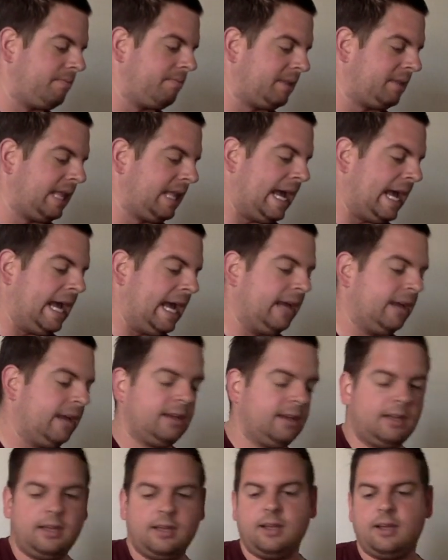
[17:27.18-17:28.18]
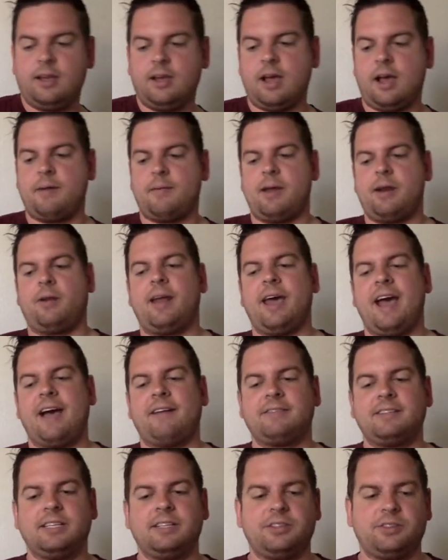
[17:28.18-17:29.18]
play, I don't
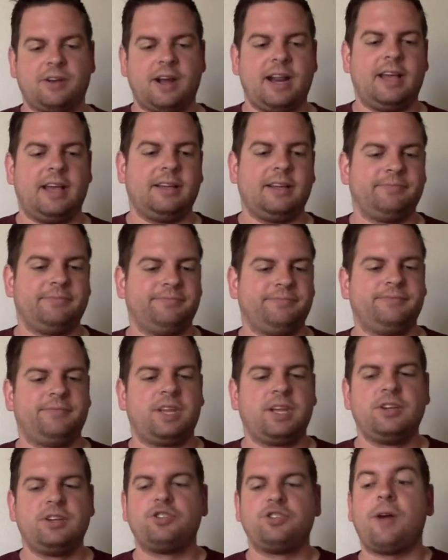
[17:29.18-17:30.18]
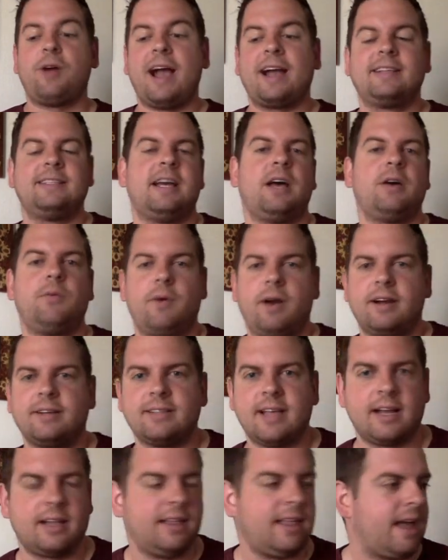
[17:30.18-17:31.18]
have to try to track down where
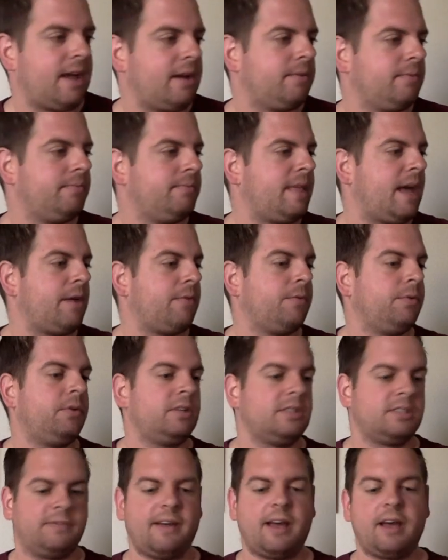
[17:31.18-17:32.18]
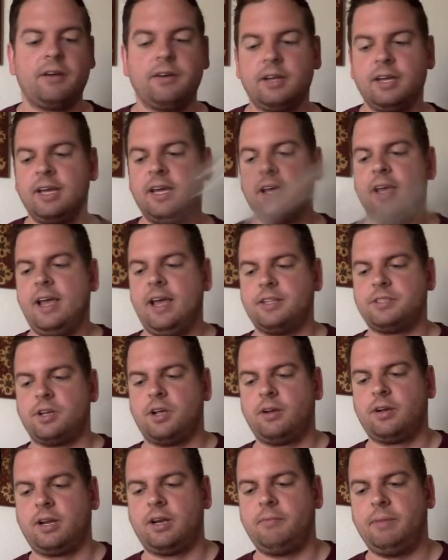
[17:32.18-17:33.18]
exactly that rule is found. It's all
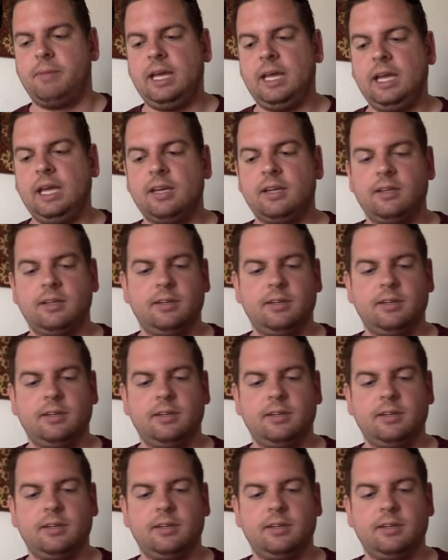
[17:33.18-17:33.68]
going to be